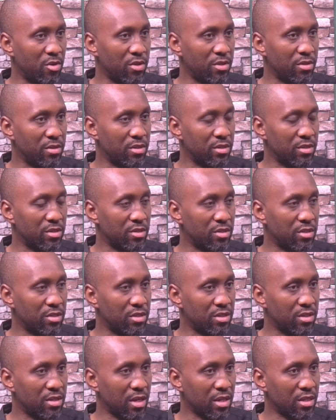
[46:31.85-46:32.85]
It's
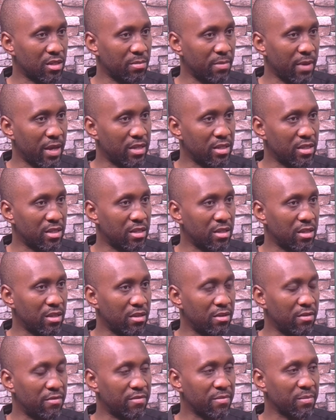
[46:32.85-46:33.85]
it's
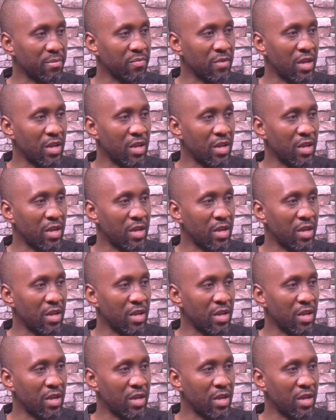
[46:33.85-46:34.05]
expensive,